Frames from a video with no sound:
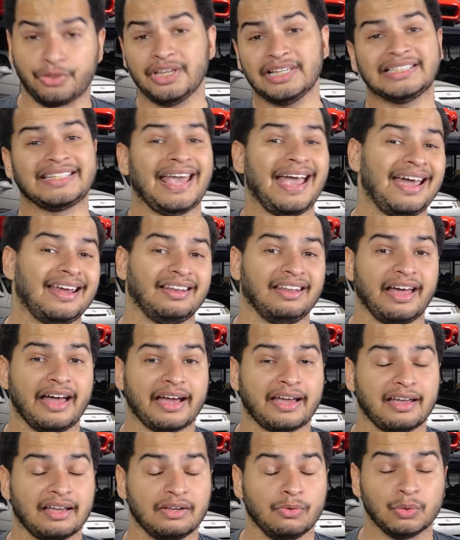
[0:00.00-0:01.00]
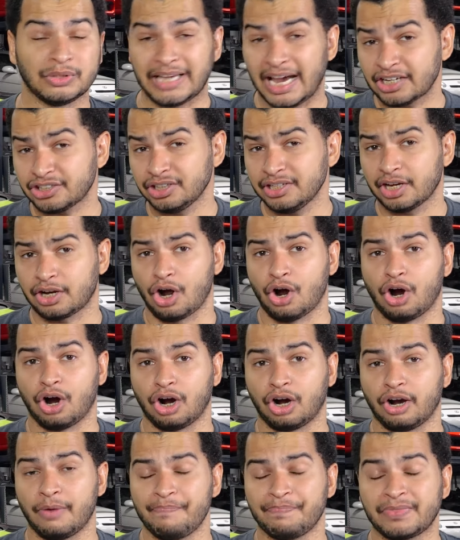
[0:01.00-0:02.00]
this Cadillac was actually a
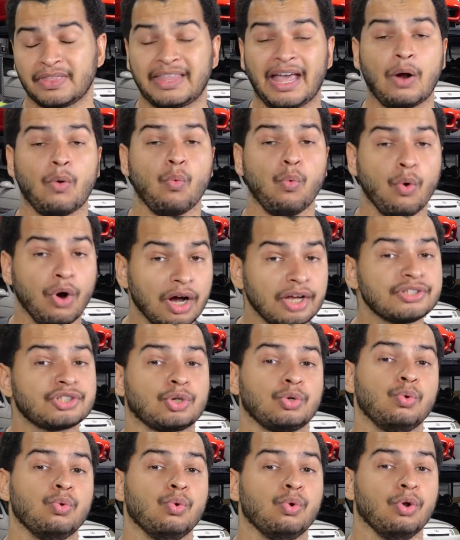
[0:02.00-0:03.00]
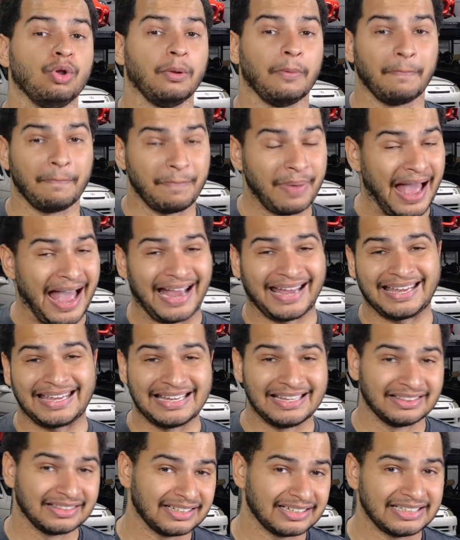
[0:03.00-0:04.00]
car that was cool back
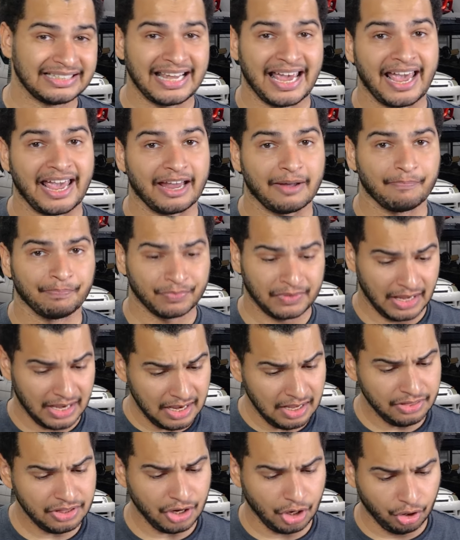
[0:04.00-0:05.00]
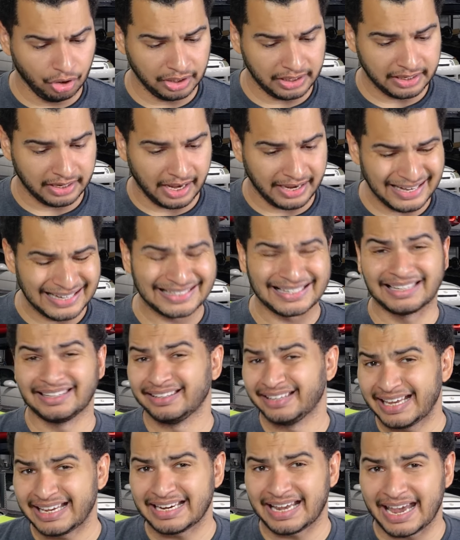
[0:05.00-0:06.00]
in the day. In the early 90s and
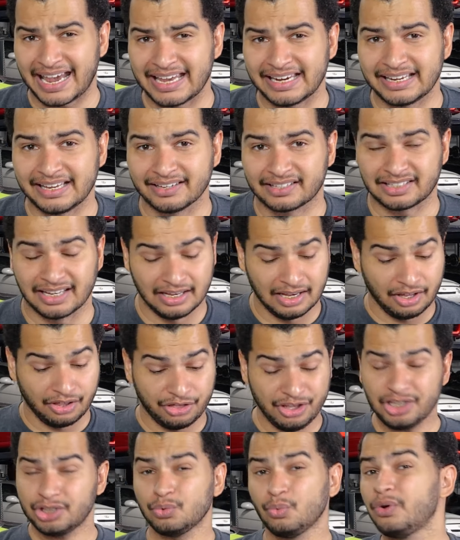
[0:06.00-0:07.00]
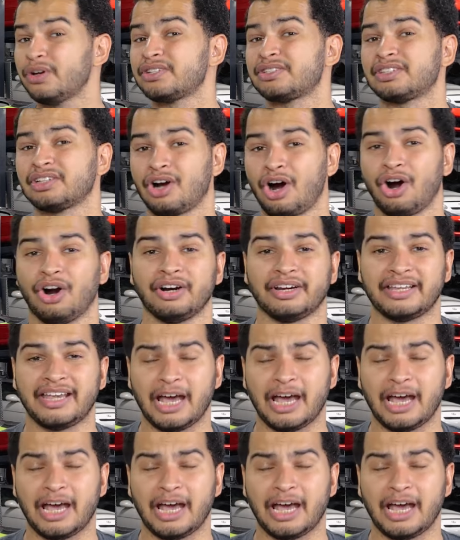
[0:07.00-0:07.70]
late 80s, this was the car to